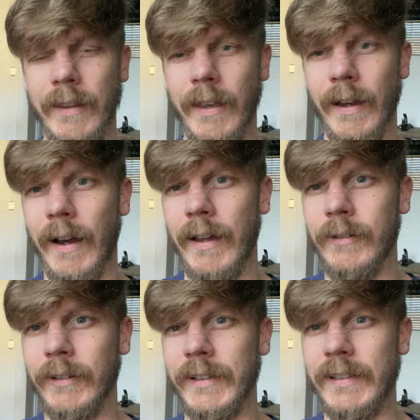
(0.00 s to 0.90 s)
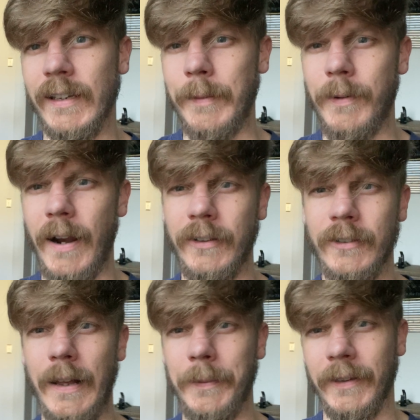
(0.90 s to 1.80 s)
yeah, I don't really see any practical
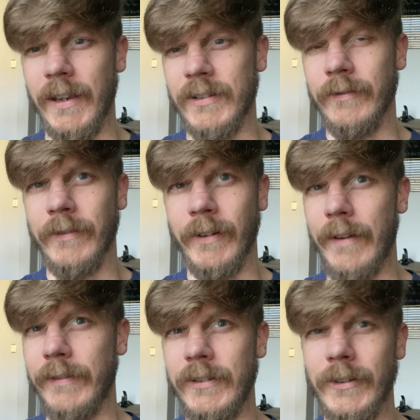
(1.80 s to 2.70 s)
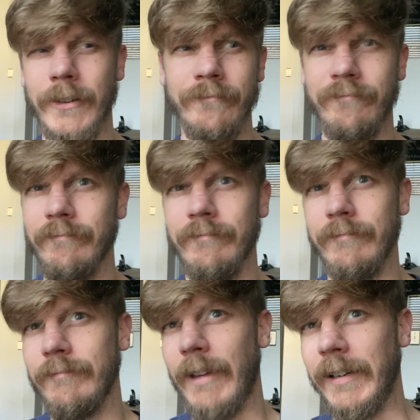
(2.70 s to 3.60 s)
application for that feature
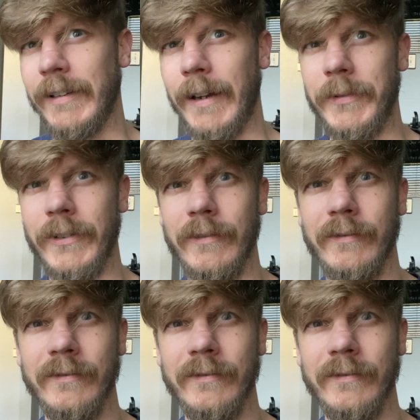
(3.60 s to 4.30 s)
anytime soon.